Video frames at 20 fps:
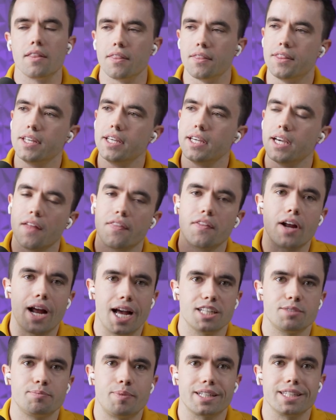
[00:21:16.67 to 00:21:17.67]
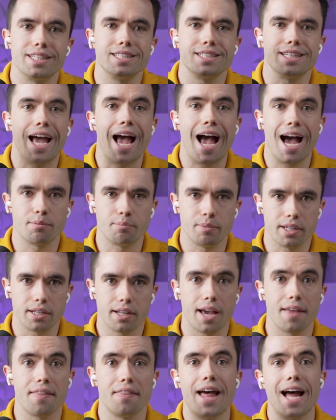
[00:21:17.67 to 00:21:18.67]
The other aspect is admin,
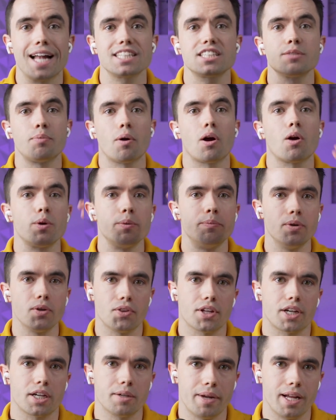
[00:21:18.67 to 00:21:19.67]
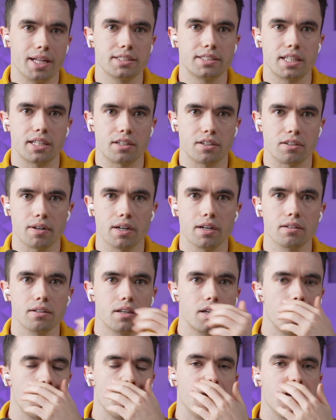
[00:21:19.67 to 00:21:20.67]
and that's the part we built the command center around,
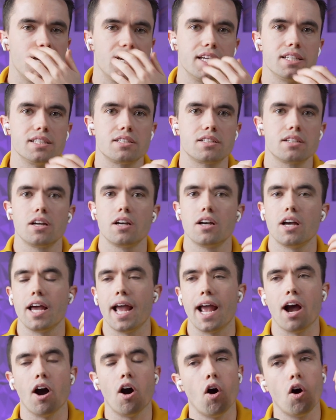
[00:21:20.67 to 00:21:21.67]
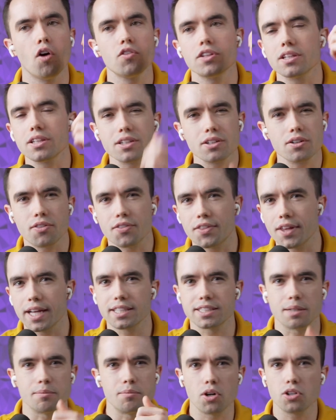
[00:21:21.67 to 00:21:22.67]
is all the little
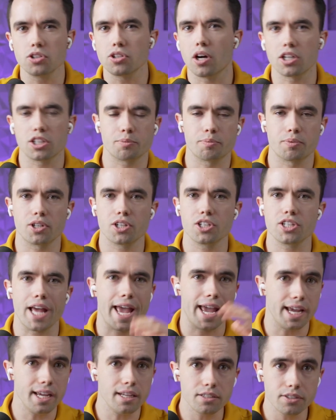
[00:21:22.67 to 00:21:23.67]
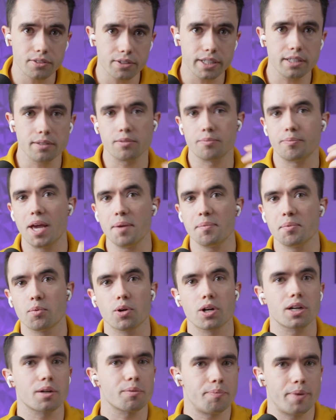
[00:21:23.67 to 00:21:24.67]
things that most entrepreneurs hate doing,
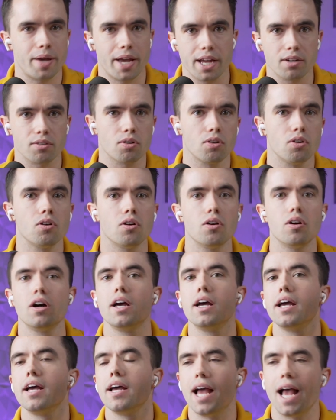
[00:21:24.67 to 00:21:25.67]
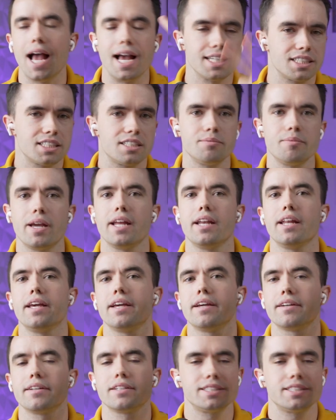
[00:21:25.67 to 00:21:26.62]
paperwork, payroll, estimating,